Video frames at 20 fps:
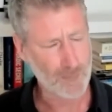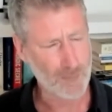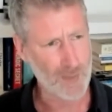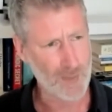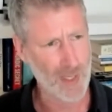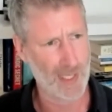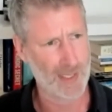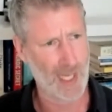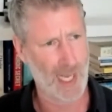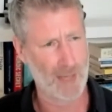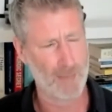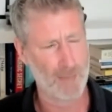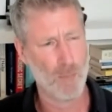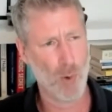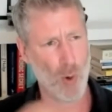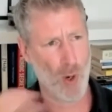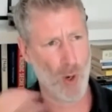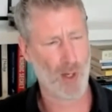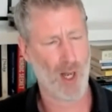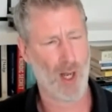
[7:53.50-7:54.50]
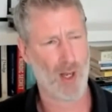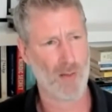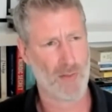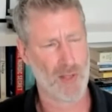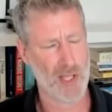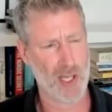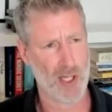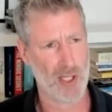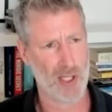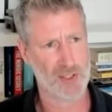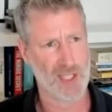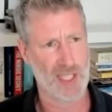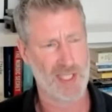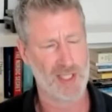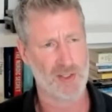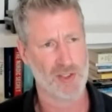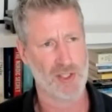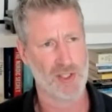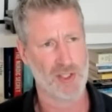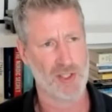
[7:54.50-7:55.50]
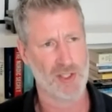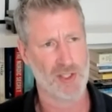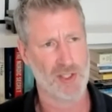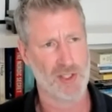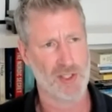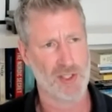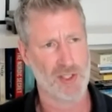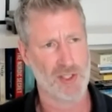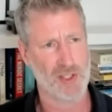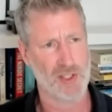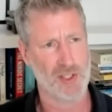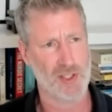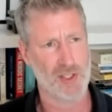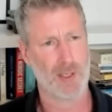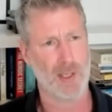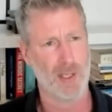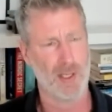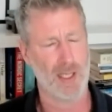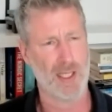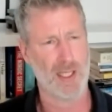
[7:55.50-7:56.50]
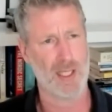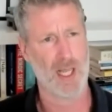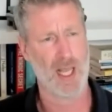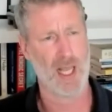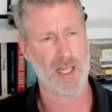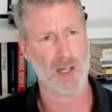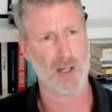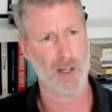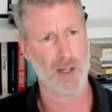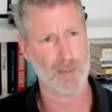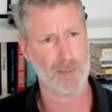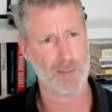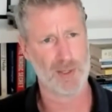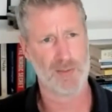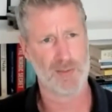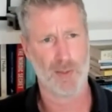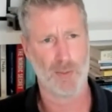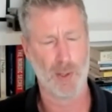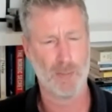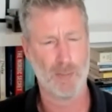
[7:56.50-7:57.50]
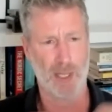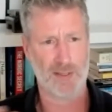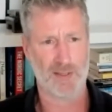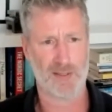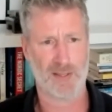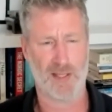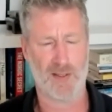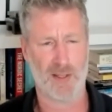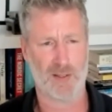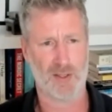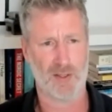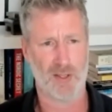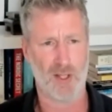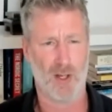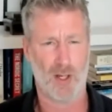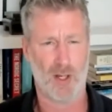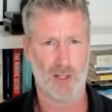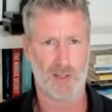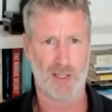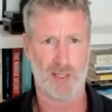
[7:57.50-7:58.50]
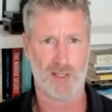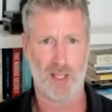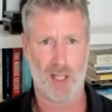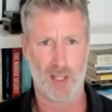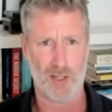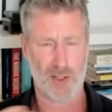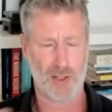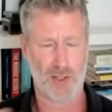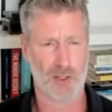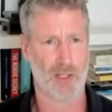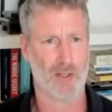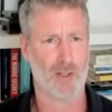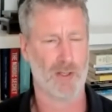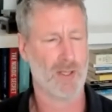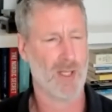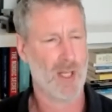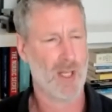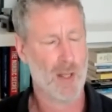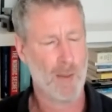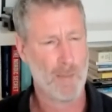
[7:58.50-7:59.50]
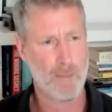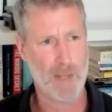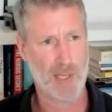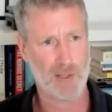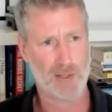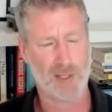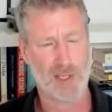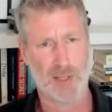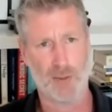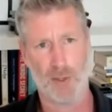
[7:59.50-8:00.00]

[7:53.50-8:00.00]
more of the Earth's energy getting trapped in our atmosphere. We might see the Arctic tundra melting,